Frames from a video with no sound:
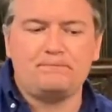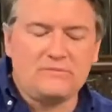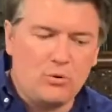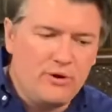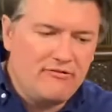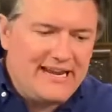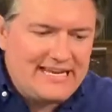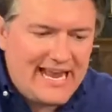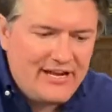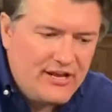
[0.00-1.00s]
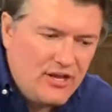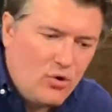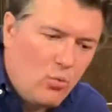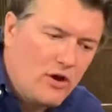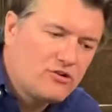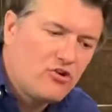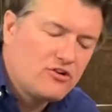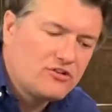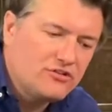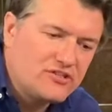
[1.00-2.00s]
We read in 1
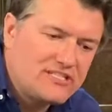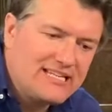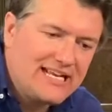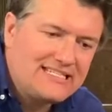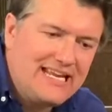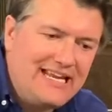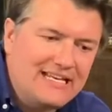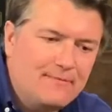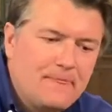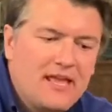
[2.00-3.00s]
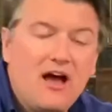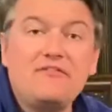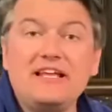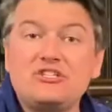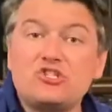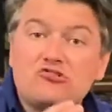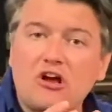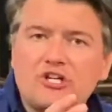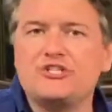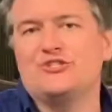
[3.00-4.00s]
Chronicles 16 of the
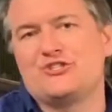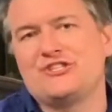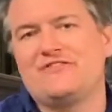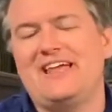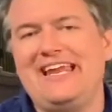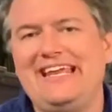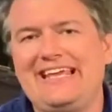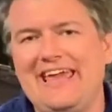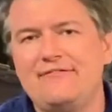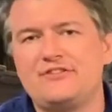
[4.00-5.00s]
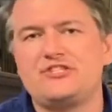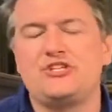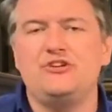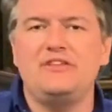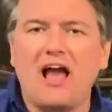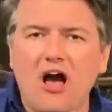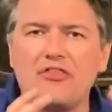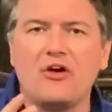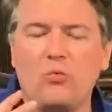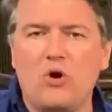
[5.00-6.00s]
instructions that he gives to the
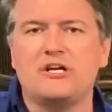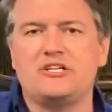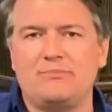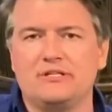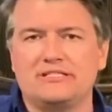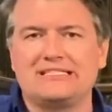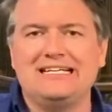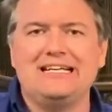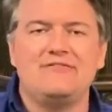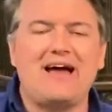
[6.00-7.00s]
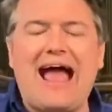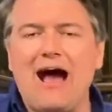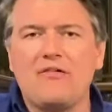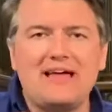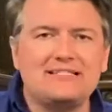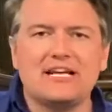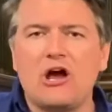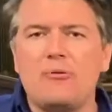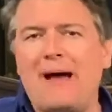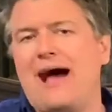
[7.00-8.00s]
other worshippers for how they're to
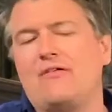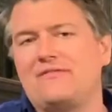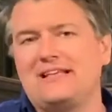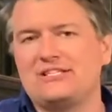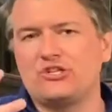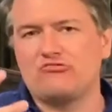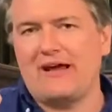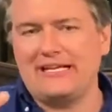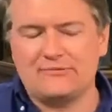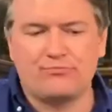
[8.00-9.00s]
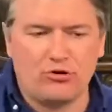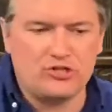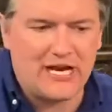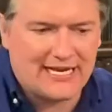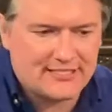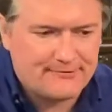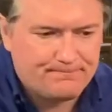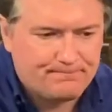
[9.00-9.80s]
go about this great project.